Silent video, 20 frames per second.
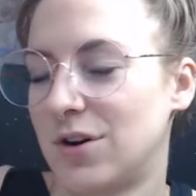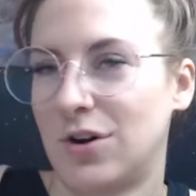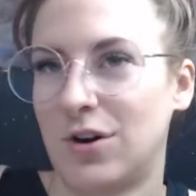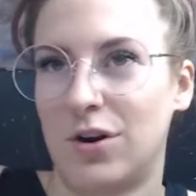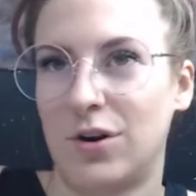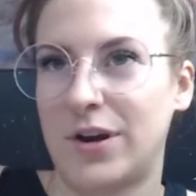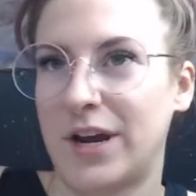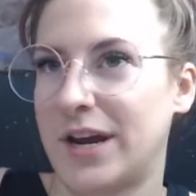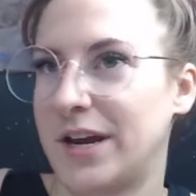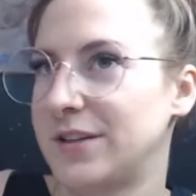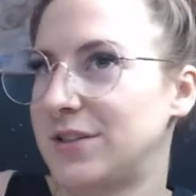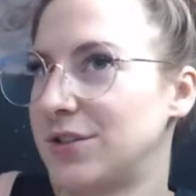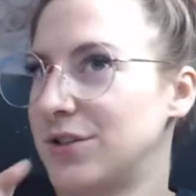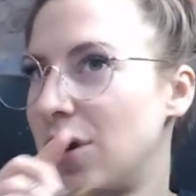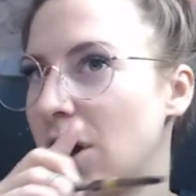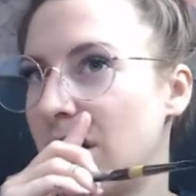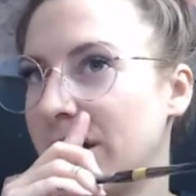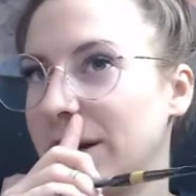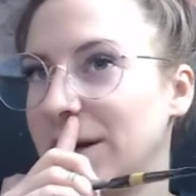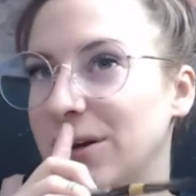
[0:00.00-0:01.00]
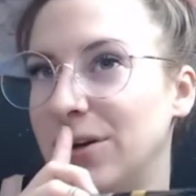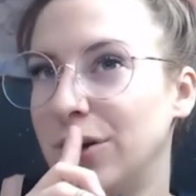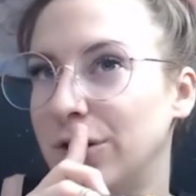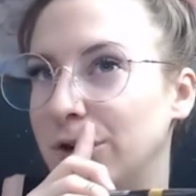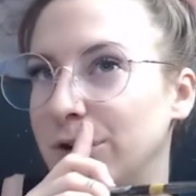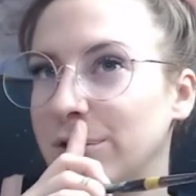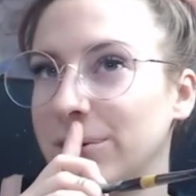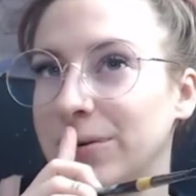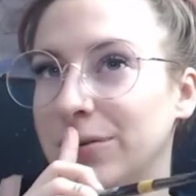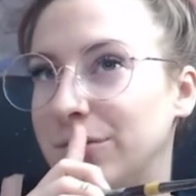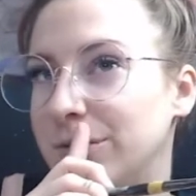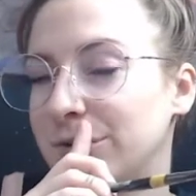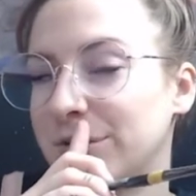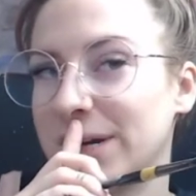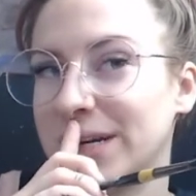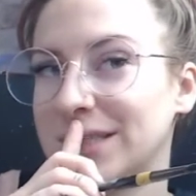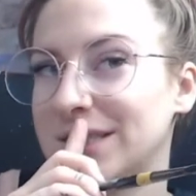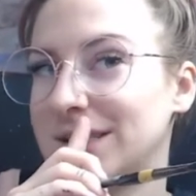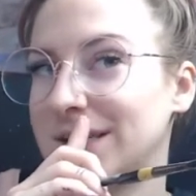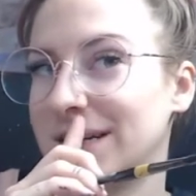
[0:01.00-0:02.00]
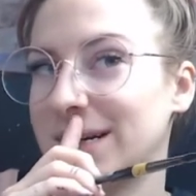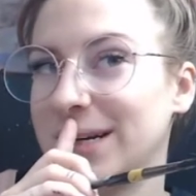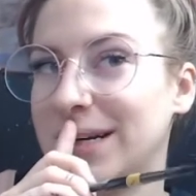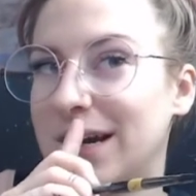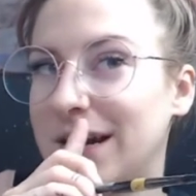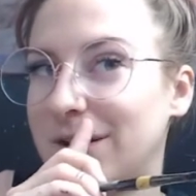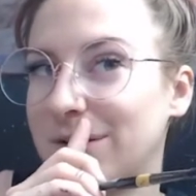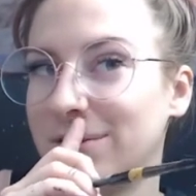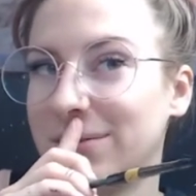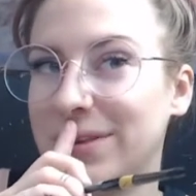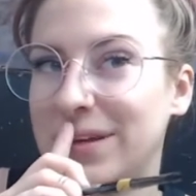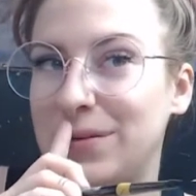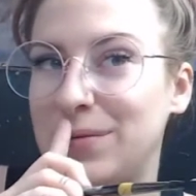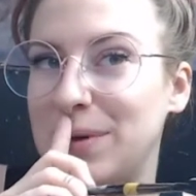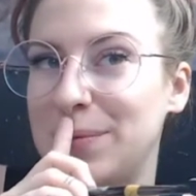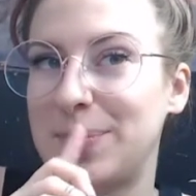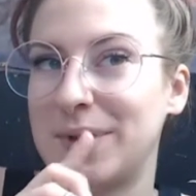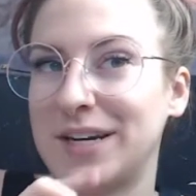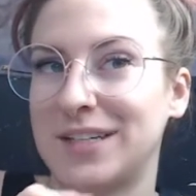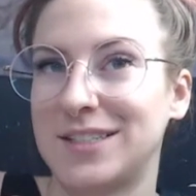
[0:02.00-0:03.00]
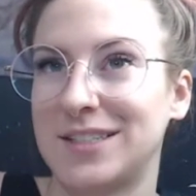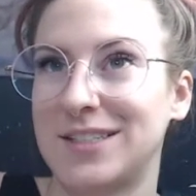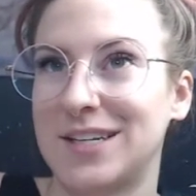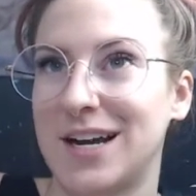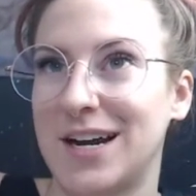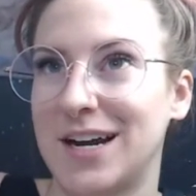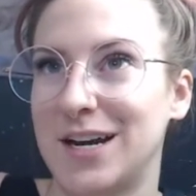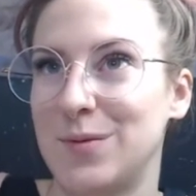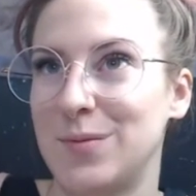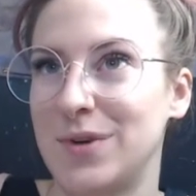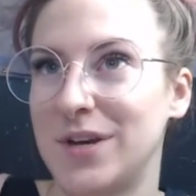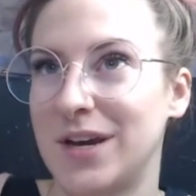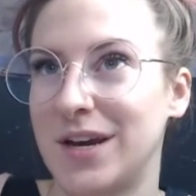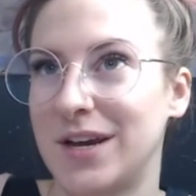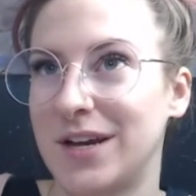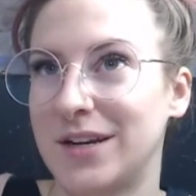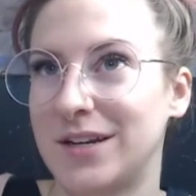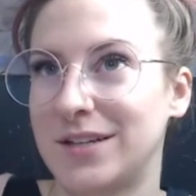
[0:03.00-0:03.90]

Okay, it's not at noon, Dresden. I don't think we picked a time yet.